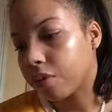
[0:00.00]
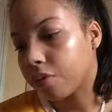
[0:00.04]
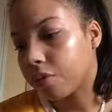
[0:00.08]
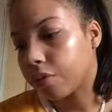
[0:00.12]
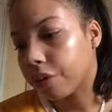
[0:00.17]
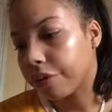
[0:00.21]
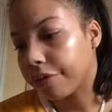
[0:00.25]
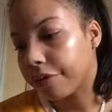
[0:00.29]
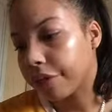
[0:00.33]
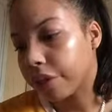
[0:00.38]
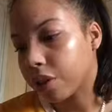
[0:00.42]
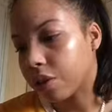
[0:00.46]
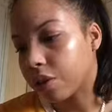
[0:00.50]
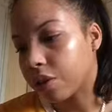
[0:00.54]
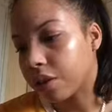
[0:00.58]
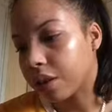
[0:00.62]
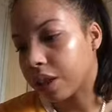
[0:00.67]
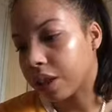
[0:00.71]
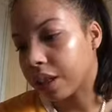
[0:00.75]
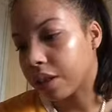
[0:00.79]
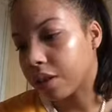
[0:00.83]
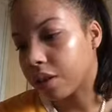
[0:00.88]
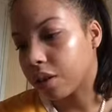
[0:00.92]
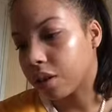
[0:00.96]

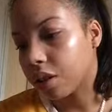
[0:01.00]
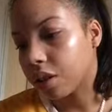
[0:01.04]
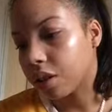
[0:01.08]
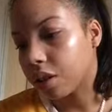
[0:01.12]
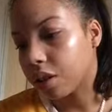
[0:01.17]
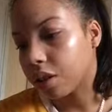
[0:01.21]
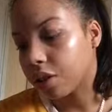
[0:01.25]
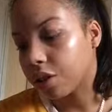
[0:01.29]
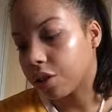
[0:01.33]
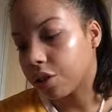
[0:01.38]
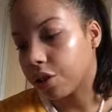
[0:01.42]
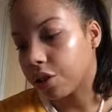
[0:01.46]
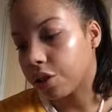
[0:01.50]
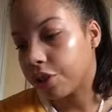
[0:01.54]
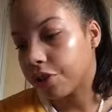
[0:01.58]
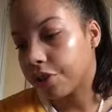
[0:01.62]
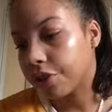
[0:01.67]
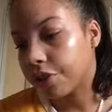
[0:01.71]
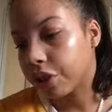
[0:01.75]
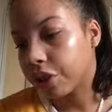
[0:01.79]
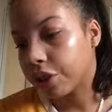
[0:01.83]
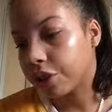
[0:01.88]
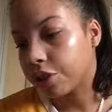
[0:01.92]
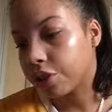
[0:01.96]
reveals in the new
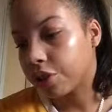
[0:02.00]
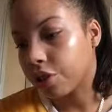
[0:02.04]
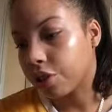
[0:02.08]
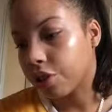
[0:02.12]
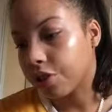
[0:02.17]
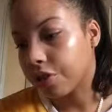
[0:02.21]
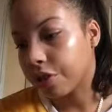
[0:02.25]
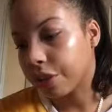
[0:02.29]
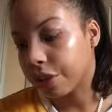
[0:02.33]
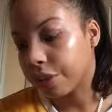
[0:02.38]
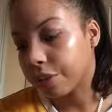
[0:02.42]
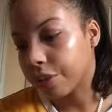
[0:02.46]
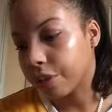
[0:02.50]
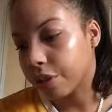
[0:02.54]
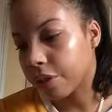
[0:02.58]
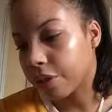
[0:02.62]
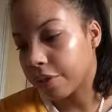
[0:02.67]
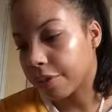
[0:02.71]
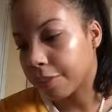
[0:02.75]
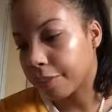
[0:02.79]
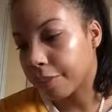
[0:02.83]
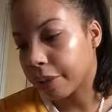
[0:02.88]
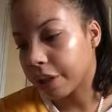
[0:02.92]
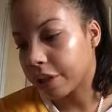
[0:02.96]
version of
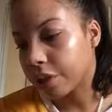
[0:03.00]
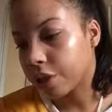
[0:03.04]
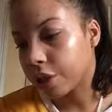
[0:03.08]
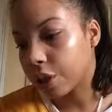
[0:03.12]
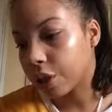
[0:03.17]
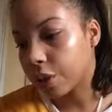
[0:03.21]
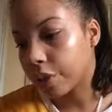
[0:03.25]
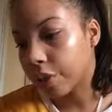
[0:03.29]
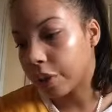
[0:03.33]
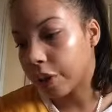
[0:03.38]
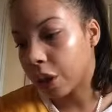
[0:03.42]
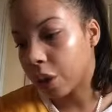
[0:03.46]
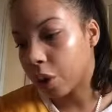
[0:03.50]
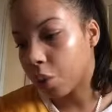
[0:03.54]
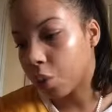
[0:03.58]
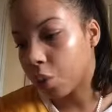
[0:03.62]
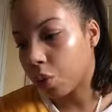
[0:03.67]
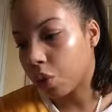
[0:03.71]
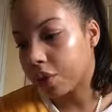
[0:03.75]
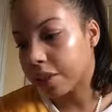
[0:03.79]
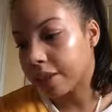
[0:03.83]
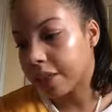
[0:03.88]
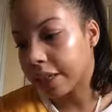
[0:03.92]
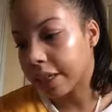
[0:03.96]
himself by doing
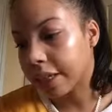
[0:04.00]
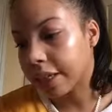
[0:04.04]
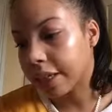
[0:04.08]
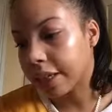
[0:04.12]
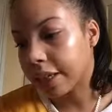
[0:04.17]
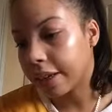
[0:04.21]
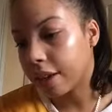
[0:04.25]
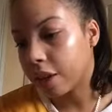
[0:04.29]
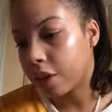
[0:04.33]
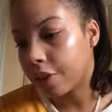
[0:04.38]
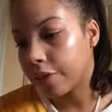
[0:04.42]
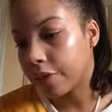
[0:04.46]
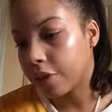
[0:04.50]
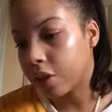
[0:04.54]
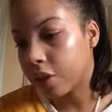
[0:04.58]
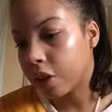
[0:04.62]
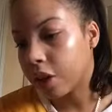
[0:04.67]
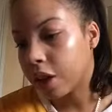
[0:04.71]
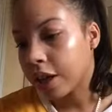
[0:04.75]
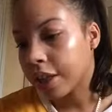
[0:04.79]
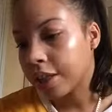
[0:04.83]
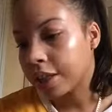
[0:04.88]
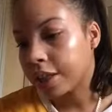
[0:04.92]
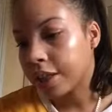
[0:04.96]
what any other
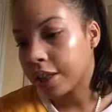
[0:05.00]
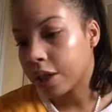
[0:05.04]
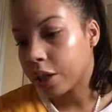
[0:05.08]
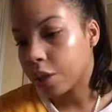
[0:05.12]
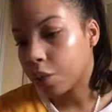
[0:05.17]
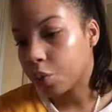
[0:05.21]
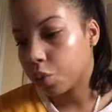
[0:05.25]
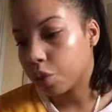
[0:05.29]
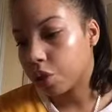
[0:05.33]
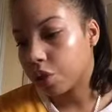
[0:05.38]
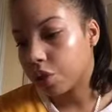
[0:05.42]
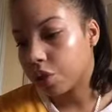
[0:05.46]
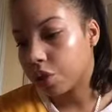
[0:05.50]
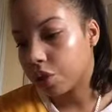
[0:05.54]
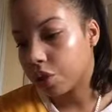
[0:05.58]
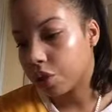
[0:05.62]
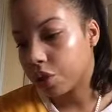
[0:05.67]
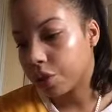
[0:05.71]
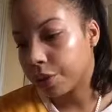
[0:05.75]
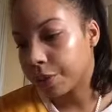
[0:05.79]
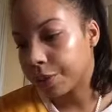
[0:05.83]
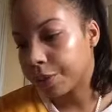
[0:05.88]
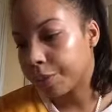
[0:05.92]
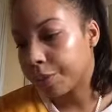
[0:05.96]
teen would
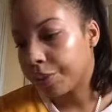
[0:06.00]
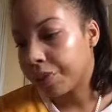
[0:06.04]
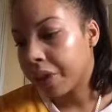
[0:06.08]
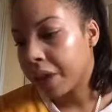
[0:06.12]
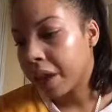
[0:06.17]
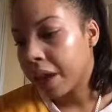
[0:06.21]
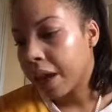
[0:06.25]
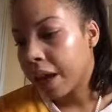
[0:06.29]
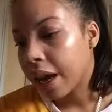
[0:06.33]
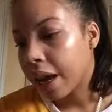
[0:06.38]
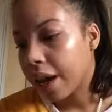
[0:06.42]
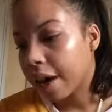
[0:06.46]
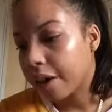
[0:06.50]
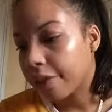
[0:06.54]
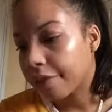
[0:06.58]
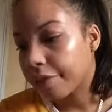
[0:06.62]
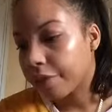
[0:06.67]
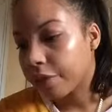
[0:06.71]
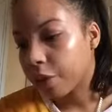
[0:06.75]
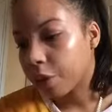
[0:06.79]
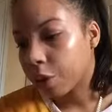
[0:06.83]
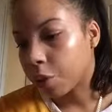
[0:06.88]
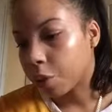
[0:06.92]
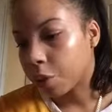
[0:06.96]
do have
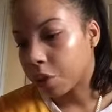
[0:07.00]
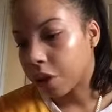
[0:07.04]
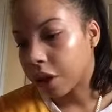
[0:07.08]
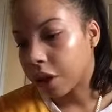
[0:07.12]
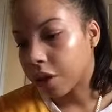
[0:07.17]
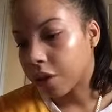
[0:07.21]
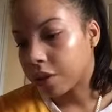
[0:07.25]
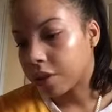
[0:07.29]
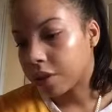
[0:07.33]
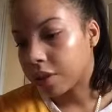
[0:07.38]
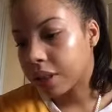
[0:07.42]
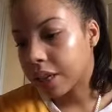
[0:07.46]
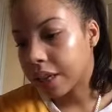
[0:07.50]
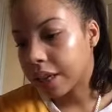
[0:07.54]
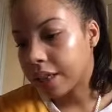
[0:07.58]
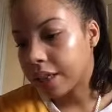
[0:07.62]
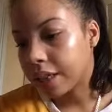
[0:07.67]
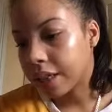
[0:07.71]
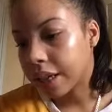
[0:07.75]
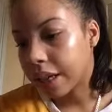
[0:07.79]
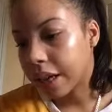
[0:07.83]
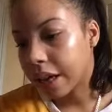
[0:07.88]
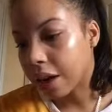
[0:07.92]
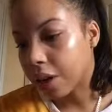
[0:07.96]
fun while
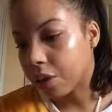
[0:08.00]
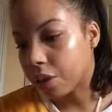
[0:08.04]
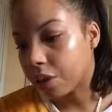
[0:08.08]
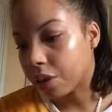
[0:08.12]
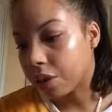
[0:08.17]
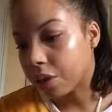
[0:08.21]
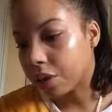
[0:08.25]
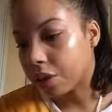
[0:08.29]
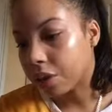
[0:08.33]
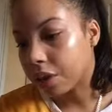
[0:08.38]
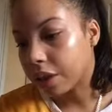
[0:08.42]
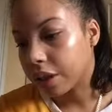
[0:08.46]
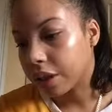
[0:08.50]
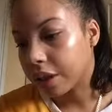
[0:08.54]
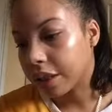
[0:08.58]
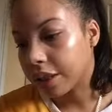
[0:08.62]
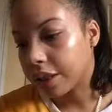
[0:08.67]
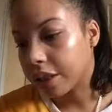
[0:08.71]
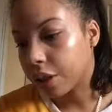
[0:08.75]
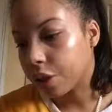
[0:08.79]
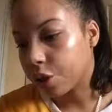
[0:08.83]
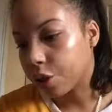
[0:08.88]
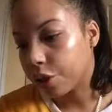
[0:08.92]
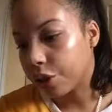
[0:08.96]
testing out
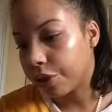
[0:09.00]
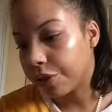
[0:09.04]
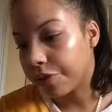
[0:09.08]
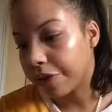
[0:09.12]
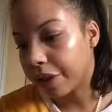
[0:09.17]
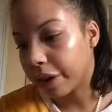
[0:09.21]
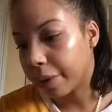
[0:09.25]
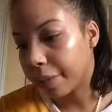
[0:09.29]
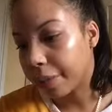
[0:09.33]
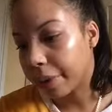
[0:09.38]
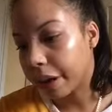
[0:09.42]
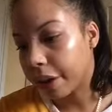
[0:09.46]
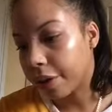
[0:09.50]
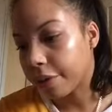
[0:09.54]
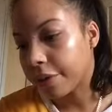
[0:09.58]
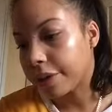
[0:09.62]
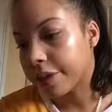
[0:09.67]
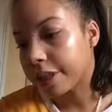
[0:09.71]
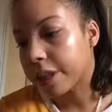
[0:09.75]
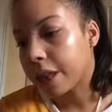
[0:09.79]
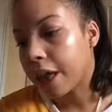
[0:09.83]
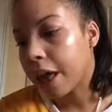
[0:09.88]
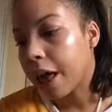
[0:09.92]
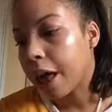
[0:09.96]
his newfound
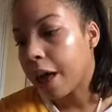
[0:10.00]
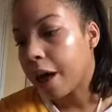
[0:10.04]
powers,